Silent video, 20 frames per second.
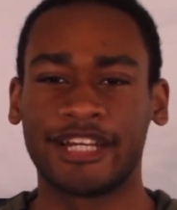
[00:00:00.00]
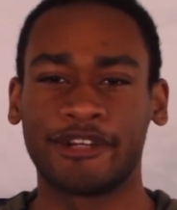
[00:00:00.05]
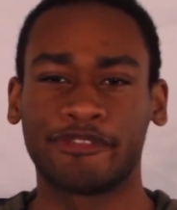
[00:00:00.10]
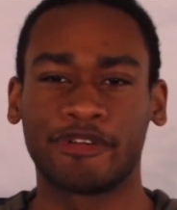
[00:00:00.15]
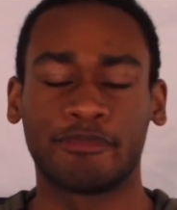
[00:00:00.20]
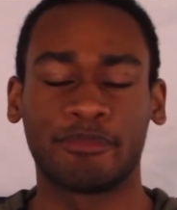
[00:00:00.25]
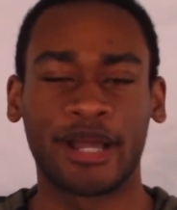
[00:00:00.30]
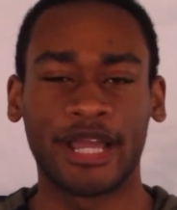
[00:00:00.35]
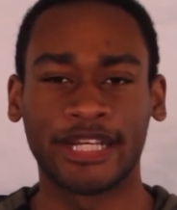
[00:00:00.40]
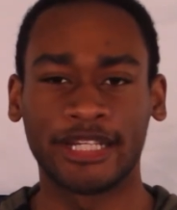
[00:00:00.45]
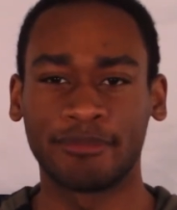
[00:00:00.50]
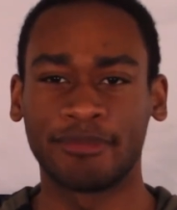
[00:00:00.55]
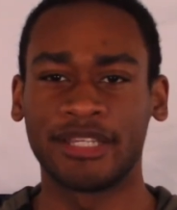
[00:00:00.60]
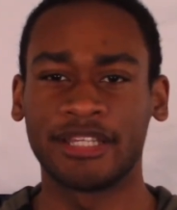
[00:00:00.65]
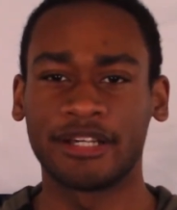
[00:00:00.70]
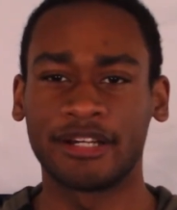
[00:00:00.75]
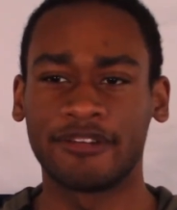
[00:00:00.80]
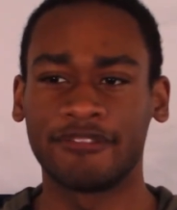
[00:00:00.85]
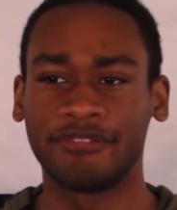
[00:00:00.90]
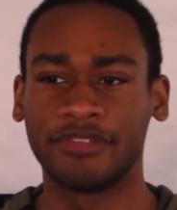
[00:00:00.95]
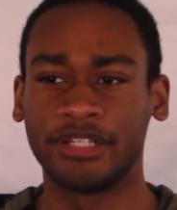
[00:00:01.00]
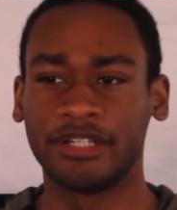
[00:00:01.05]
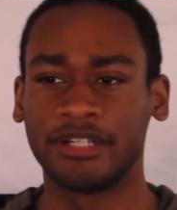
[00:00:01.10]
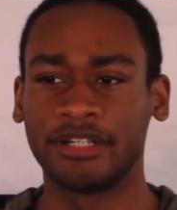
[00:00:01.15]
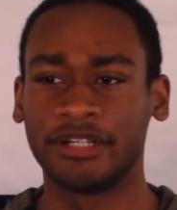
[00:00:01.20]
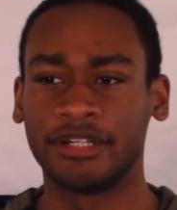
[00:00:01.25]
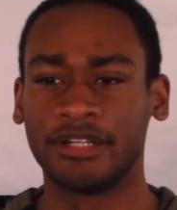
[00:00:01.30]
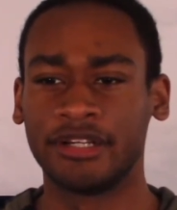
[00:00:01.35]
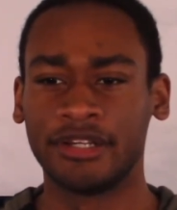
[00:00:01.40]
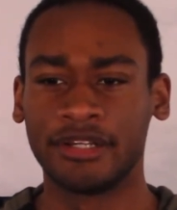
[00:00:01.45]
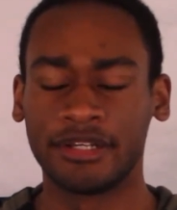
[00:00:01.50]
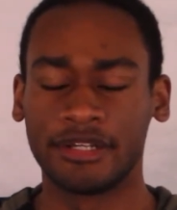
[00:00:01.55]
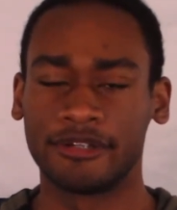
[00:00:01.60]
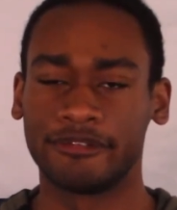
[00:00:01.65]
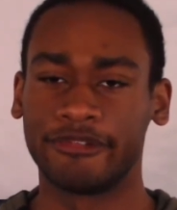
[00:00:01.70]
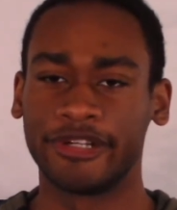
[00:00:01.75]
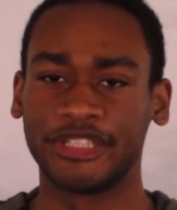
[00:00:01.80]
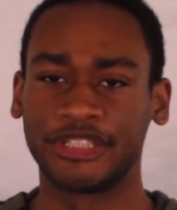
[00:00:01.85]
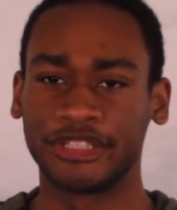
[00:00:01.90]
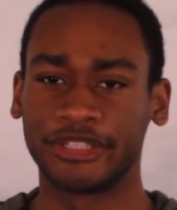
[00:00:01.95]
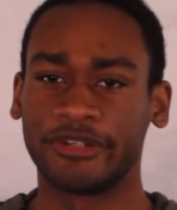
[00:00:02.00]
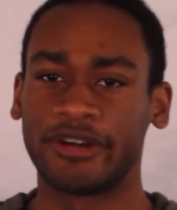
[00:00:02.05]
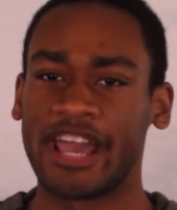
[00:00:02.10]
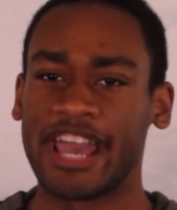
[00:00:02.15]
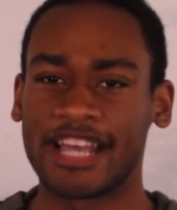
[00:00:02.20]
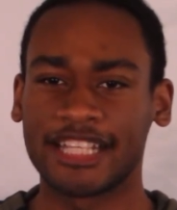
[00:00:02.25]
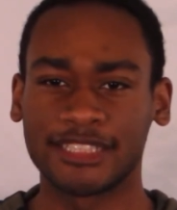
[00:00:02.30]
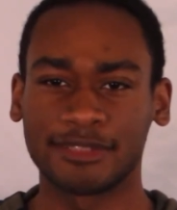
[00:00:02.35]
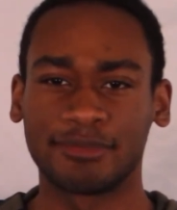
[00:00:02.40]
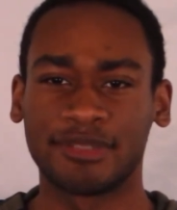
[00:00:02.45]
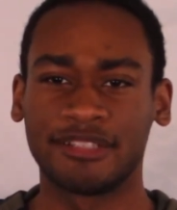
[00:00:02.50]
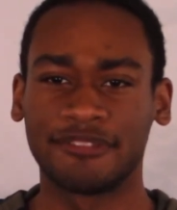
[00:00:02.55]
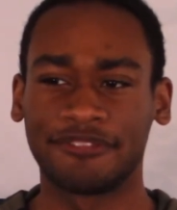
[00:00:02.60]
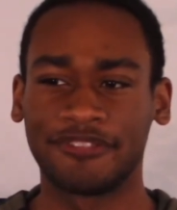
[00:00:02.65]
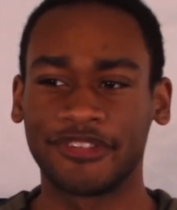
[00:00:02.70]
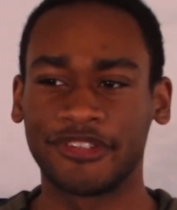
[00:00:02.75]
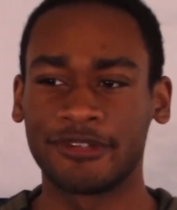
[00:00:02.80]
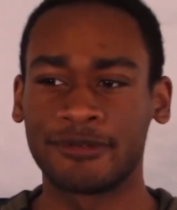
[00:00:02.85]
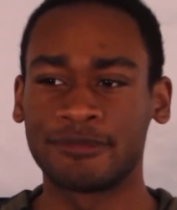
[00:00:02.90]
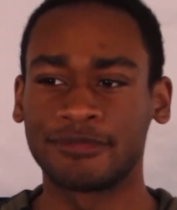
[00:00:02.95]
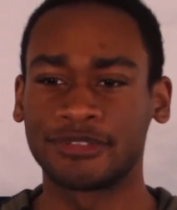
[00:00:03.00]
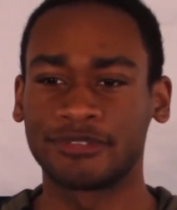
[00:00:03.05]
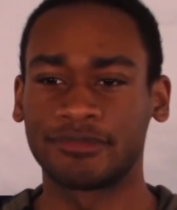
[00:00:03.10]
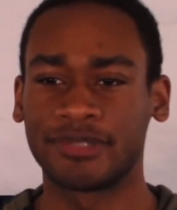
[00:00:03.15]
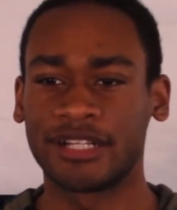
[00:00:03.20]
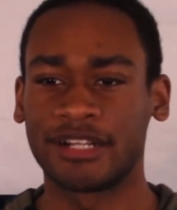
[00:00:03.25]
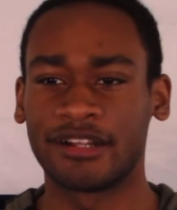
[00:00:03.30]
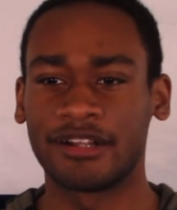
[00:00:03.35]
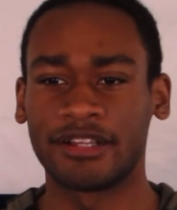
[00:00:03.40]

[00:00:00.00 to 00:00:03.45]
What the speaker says: It reminded me of the original X-Men films where,